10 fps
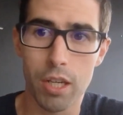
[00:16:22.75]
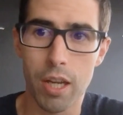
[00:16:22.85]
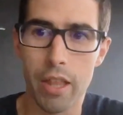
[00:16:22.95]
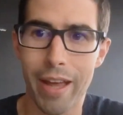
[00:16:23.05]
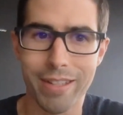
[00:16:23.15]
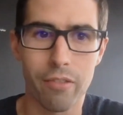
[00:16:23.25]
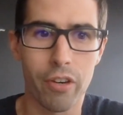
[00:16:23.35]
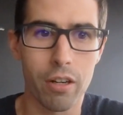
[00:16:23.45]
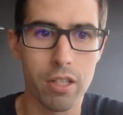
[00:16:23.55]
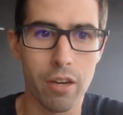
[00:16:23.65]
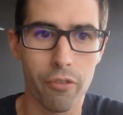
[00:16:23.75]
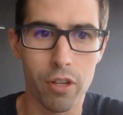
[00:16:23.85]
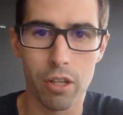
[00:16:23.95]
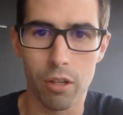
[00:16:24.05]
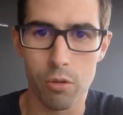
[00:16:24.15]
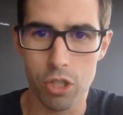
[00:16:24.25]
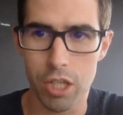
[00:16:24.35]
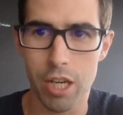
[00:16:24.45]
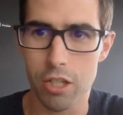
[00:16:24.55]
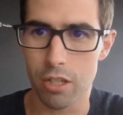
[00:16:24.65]
and that's a very different
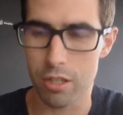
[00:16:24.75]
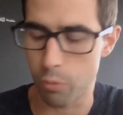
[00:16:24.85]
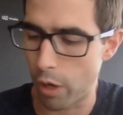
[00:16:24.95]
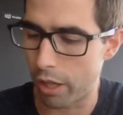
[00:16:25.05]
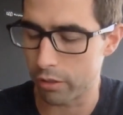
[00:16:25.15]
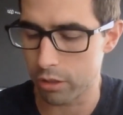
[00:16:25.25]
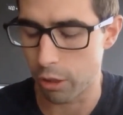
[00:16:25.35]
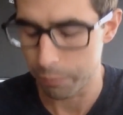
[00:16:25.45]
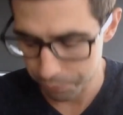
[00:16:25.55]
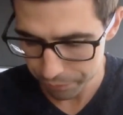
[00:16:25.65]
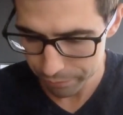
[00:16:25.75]
negotiation as well. So